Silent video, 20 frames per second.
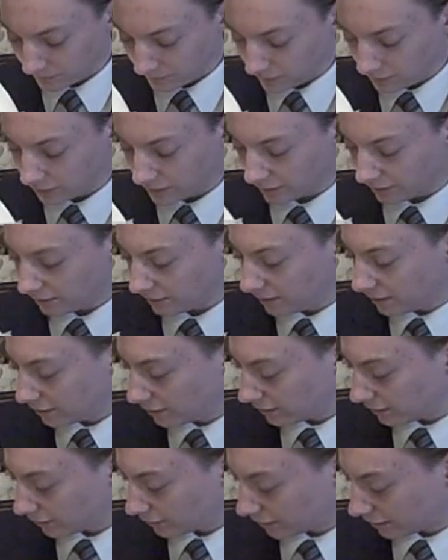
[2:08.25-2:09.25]
You can see
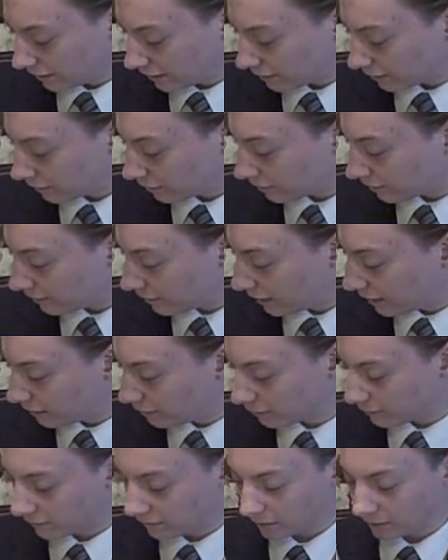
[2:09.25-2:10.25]
here, though, it's not a
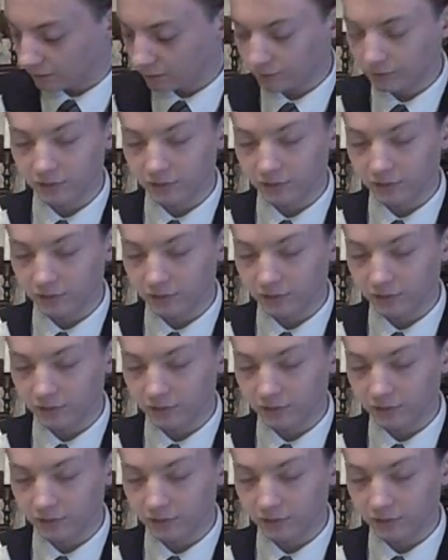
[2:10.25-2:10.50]
standard taco.